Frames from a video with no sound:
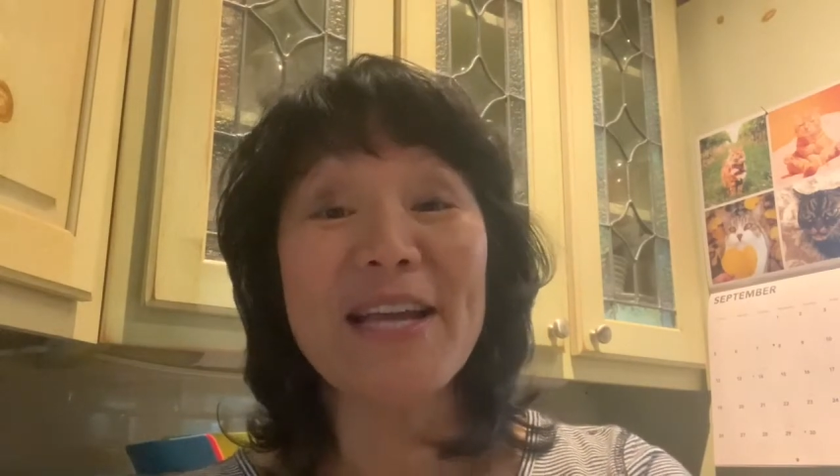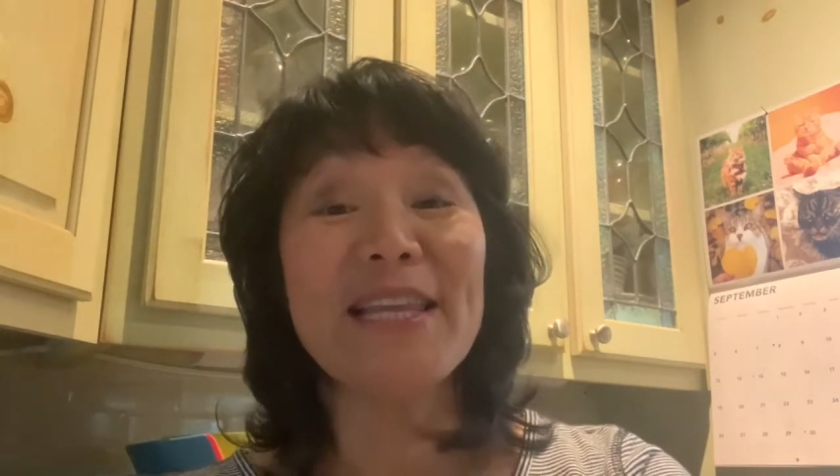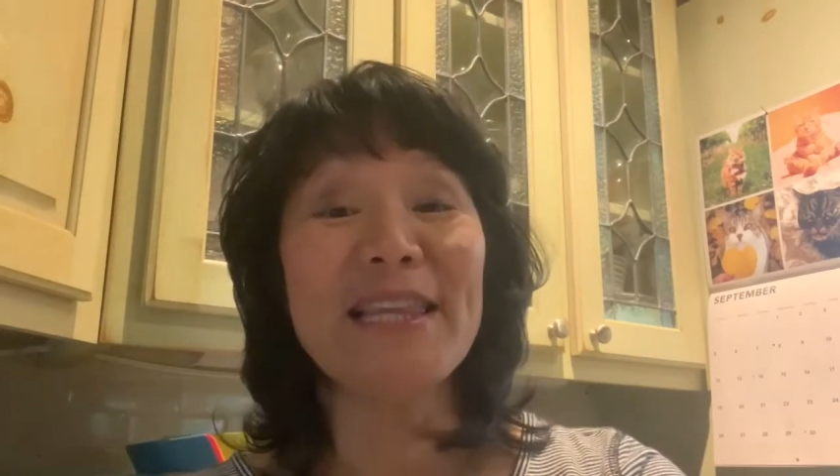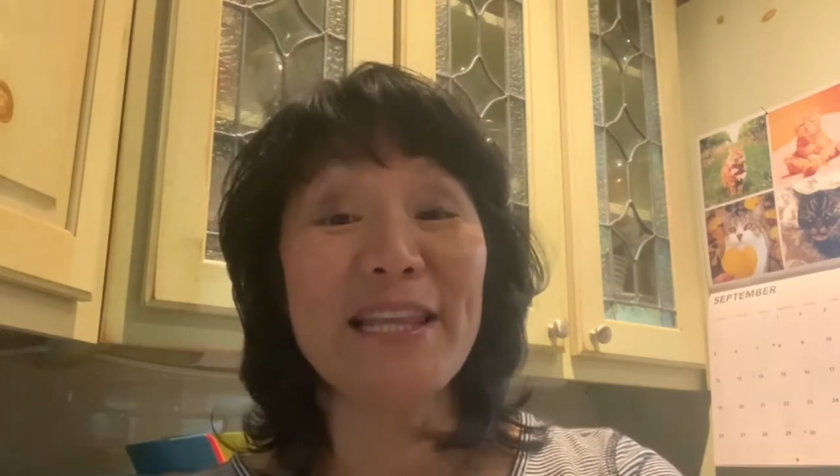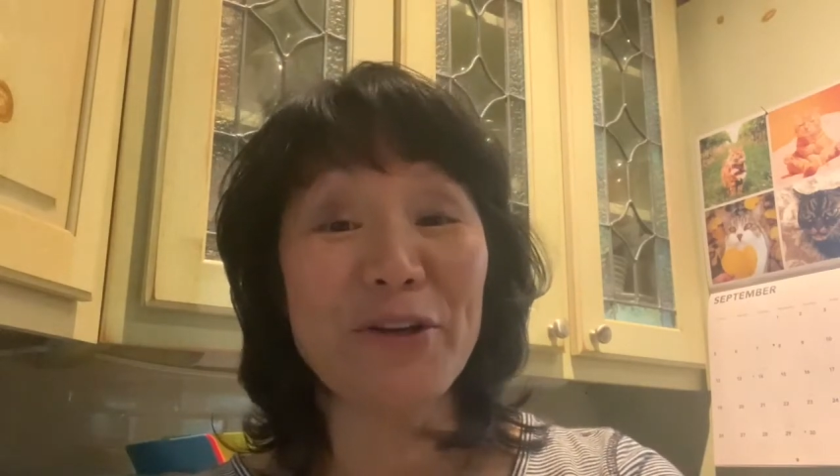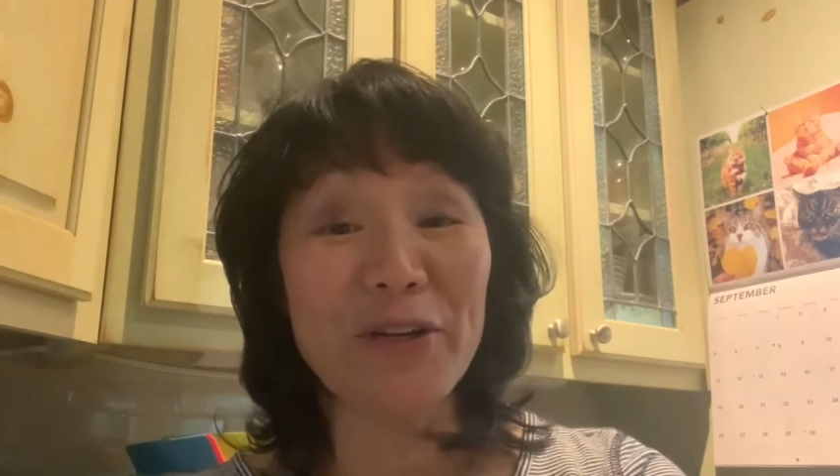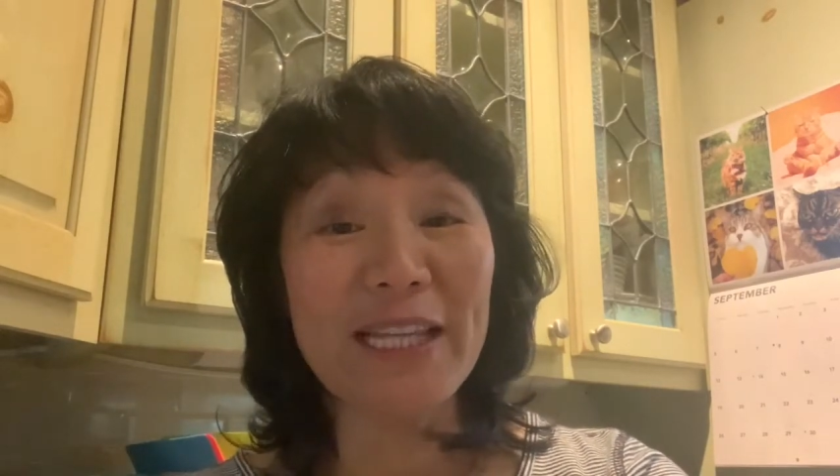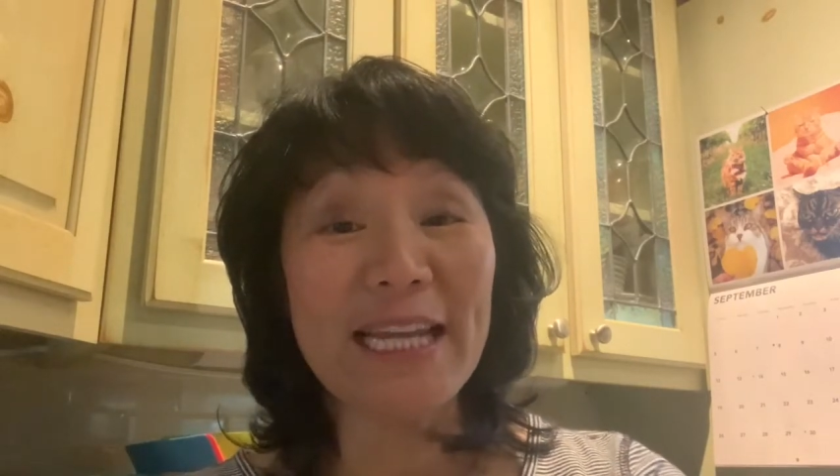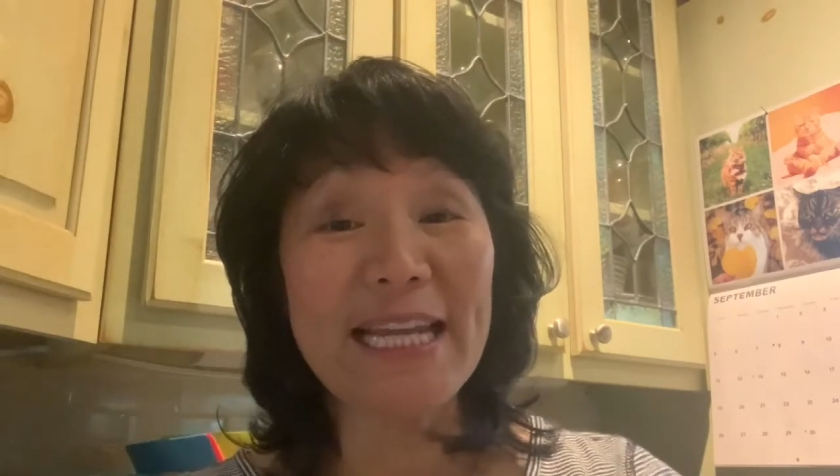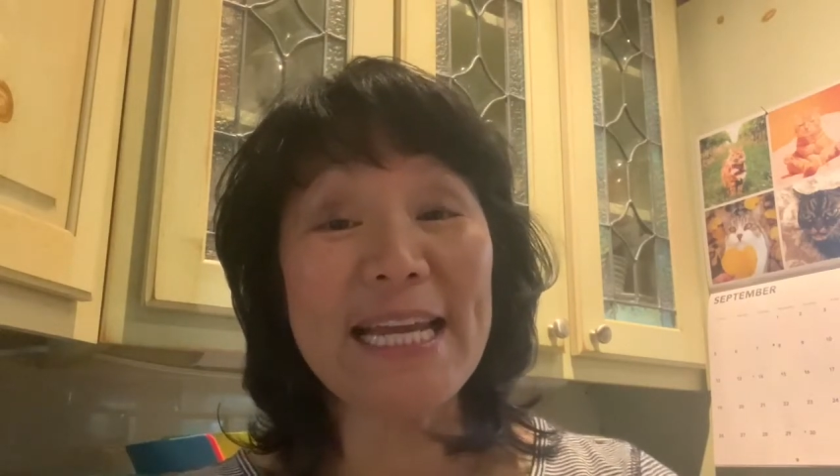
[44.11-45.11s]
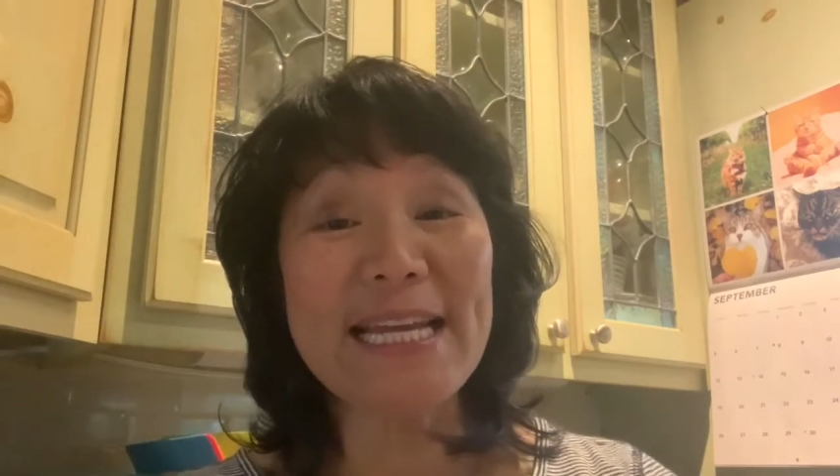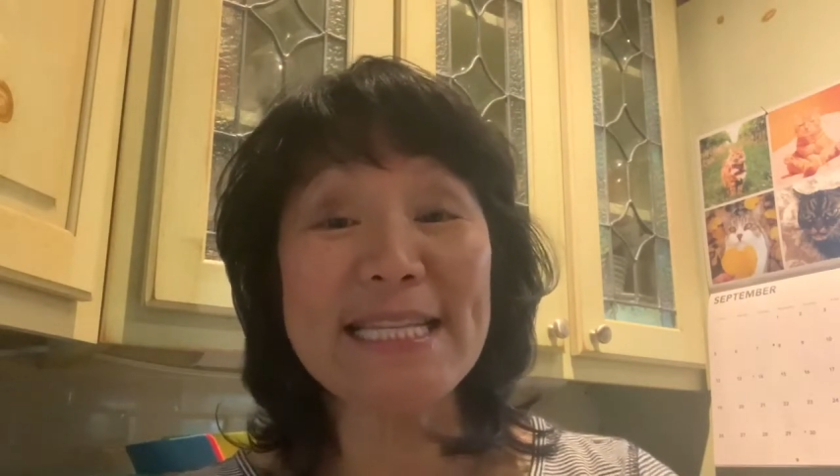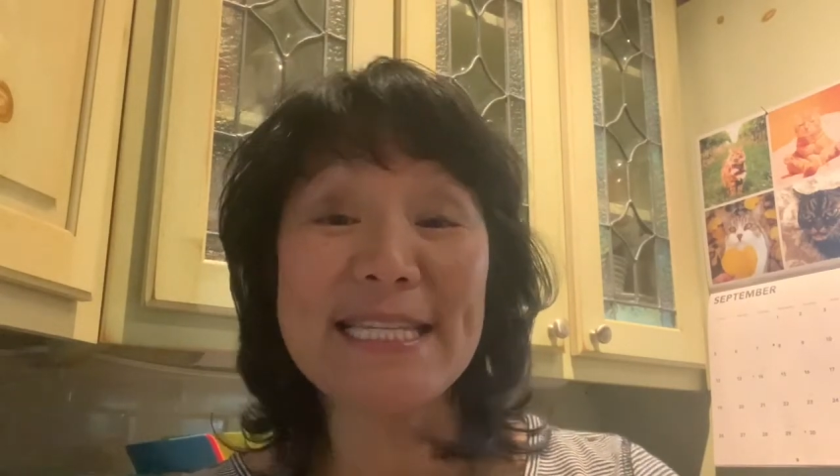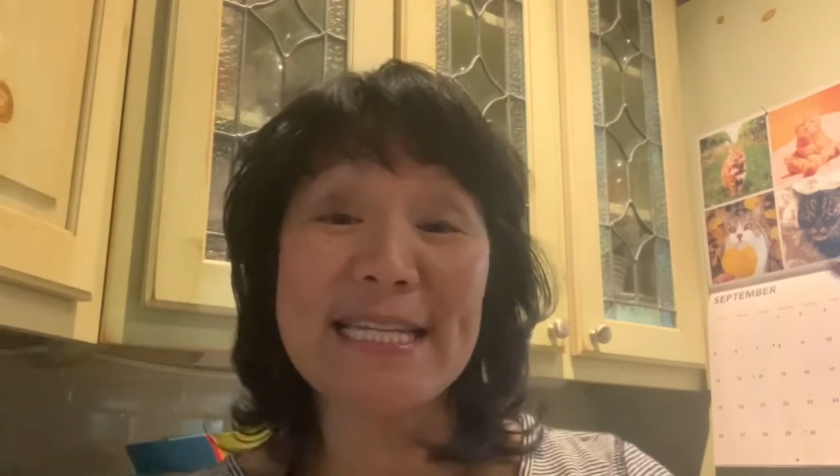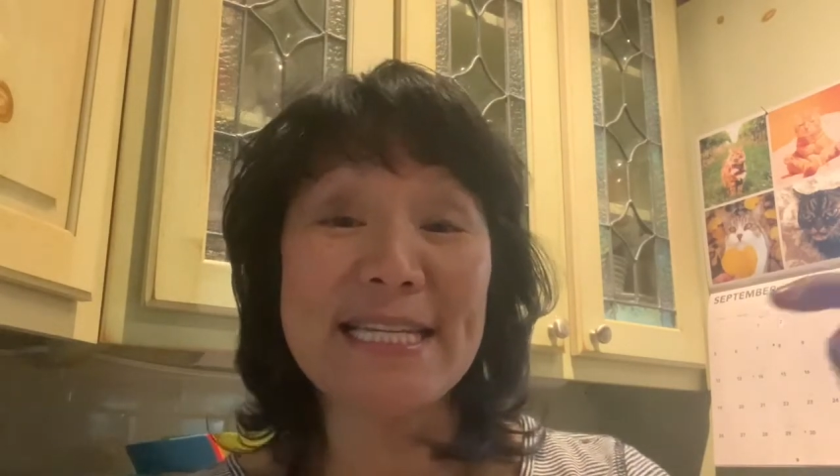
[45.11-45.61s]
Literally,
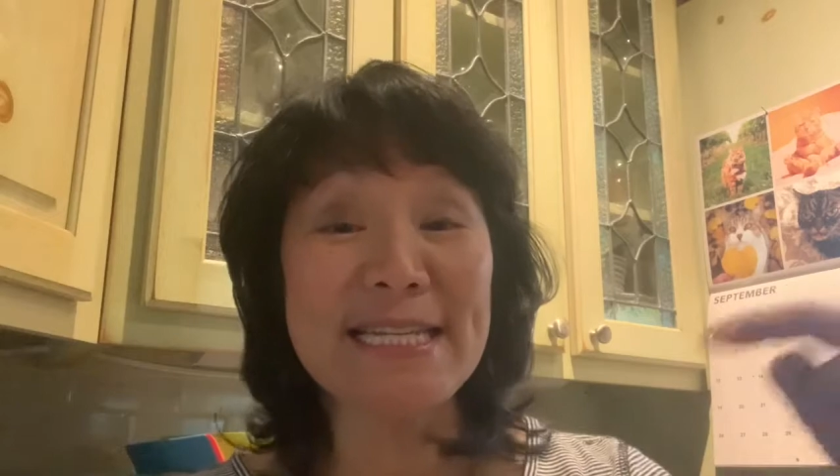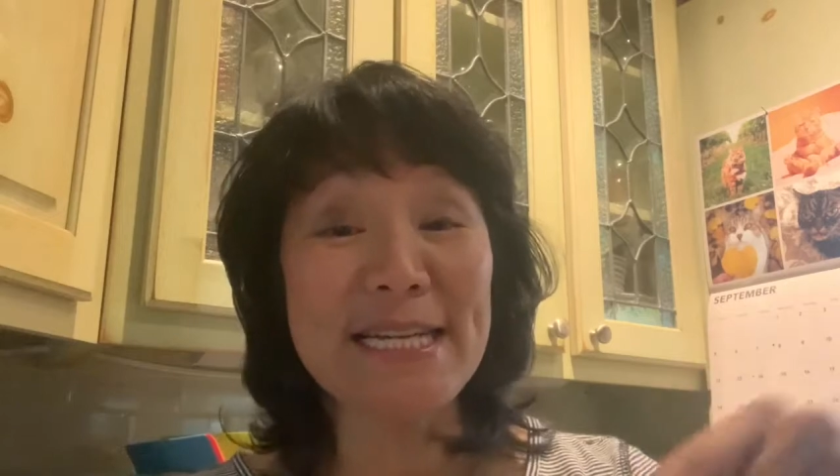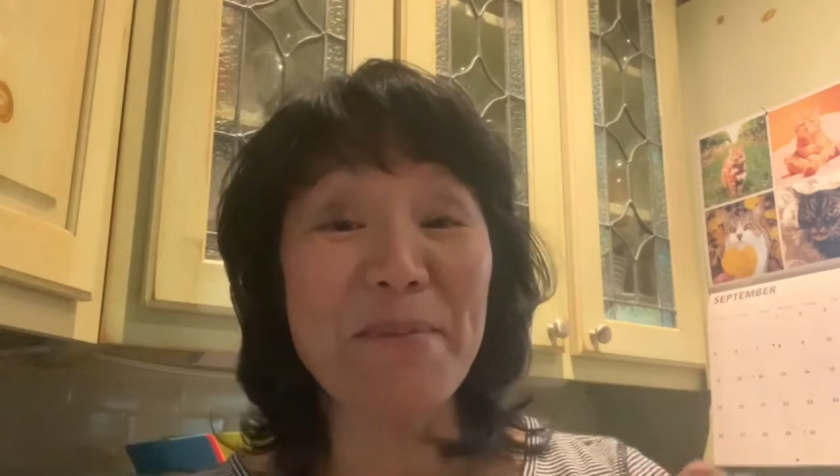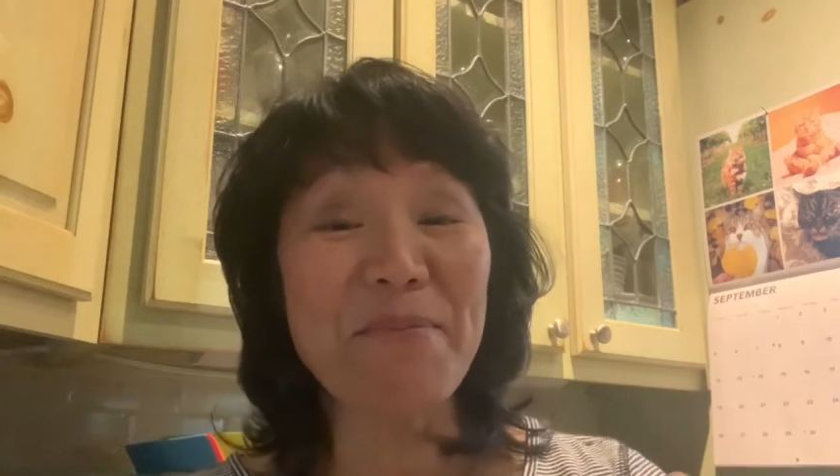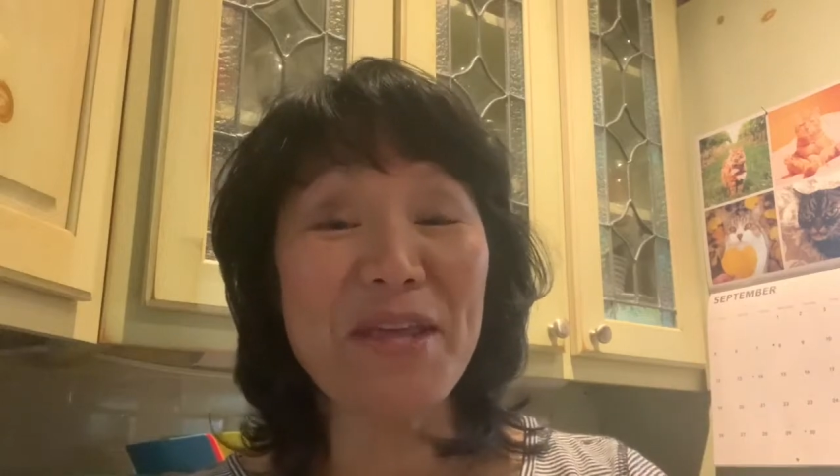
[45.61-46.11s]
it's dump